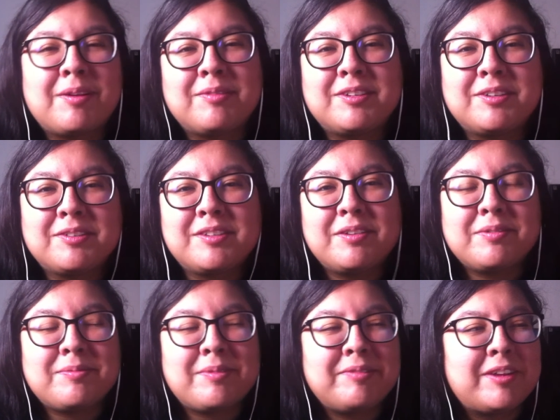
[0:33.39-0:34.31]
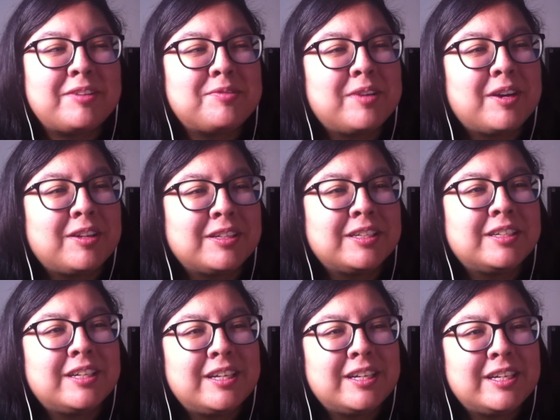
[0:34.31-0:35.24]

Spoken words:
I went to go see it with my friends. We all